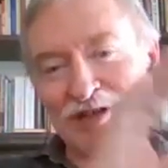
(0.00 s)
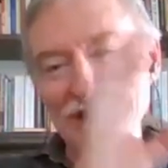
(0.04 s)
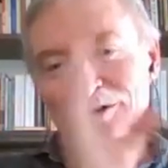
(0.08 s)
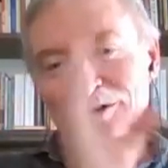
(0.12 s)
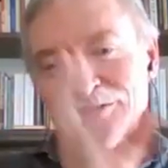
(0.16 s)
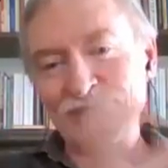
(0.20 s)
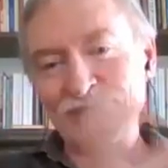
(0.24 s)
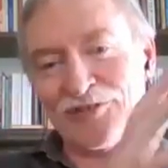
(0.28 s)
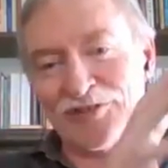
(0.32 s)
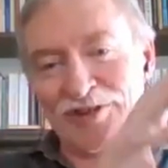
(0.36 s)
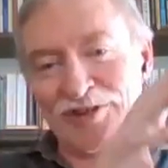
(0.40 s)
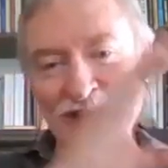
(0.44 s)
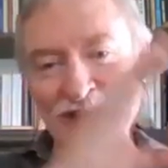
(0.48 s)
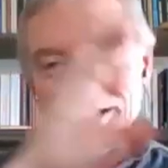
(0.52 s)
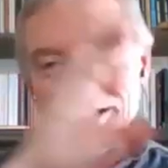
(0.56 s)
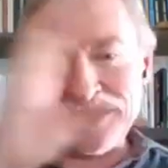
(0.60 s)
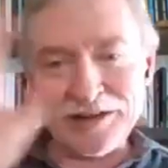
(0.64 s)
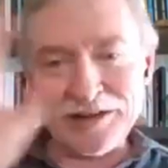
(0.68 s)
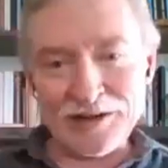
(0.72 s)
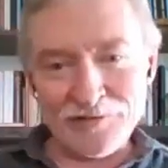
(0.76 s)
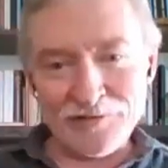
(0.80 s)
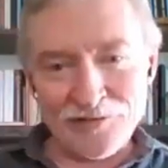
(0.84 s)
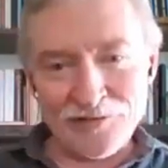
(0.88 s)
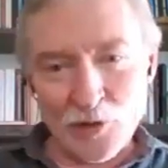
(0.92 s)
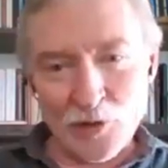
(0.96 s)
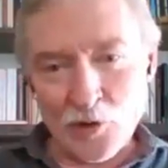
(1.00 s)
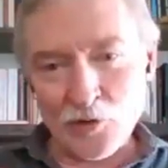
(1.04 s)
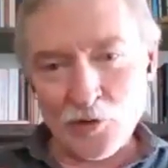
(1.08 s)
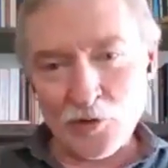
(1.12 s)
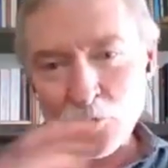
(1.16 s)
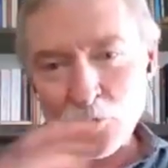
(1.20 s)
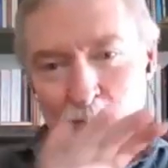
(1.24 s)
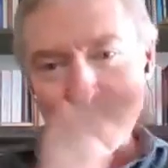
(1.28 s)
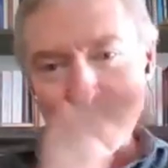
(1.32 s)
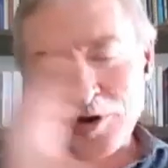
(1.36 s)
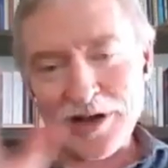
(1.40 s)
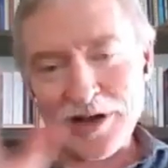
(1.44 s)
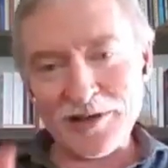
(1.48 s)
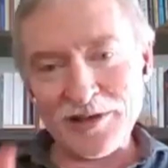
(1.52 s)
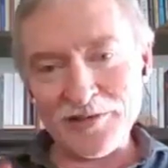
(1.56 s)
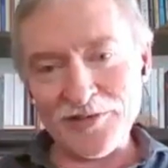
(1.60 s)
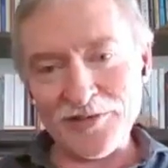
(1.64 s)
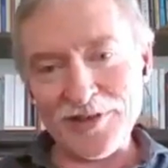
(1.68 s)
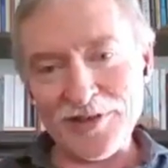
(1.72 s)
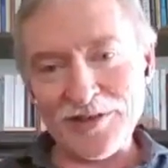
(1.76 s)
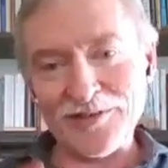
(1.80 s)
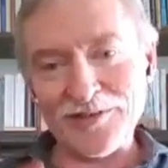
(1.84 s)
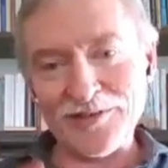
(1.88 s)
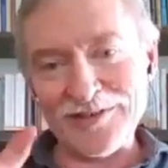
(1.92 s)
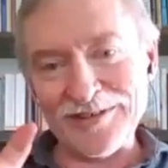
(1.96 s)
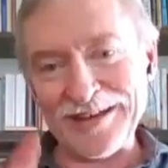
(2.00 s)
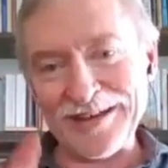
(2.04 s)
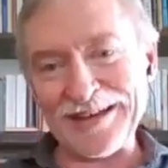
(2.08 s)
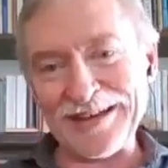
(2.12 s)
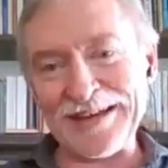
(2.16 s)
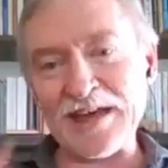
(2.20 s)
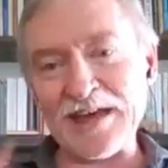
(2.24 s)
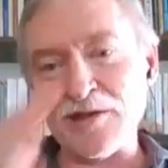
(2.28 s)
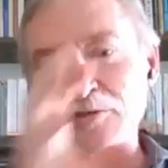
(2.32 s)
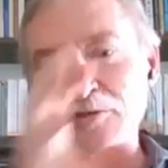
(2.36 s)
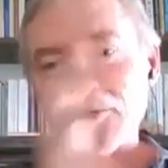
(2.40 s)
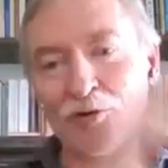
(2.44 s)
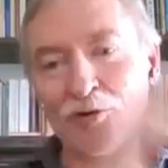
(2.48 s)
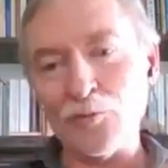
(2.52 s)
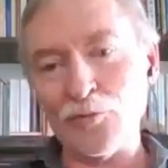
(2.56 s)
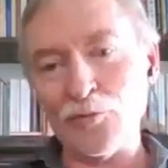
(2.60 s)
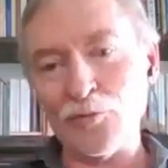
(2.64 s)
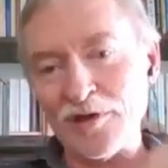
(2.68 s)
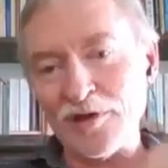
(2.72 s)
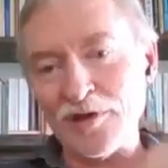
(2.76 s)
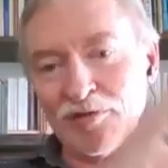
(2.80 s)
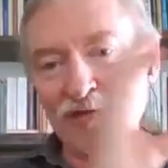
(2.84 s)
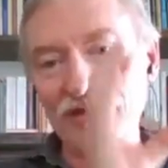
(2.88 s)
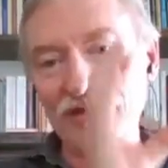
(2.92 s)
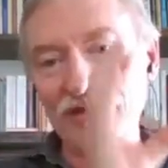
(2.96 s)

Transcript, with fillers: Understanding of the whole process together with